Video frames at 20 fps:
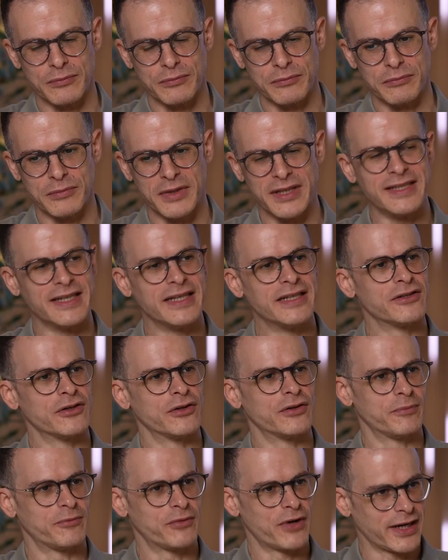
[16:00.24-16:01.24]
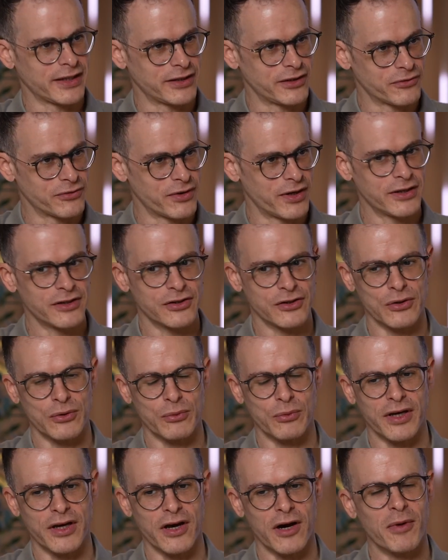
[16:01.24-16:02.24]
maintain certain practice, right? So
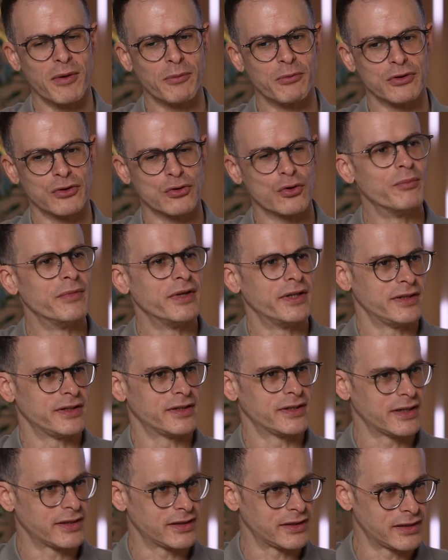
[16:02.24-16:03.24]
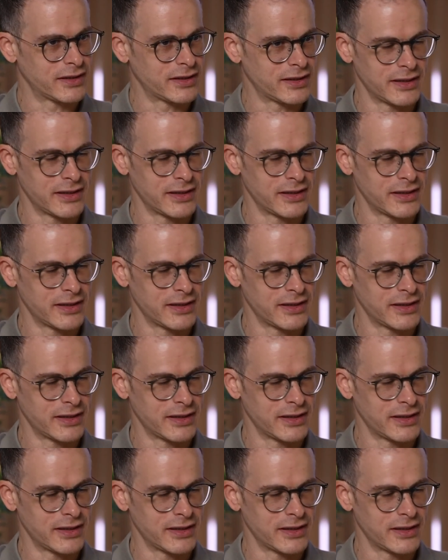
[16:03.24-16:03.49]
we come up with committees as